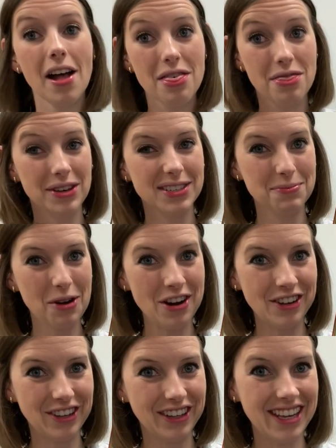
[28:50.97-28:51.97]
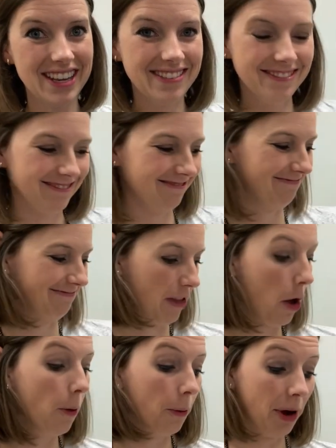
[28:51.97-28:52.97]
The Smart Cookie.
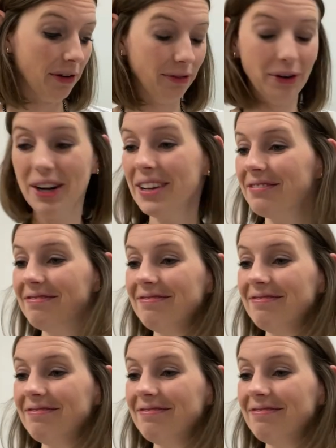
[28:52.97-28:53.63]
Wait for it.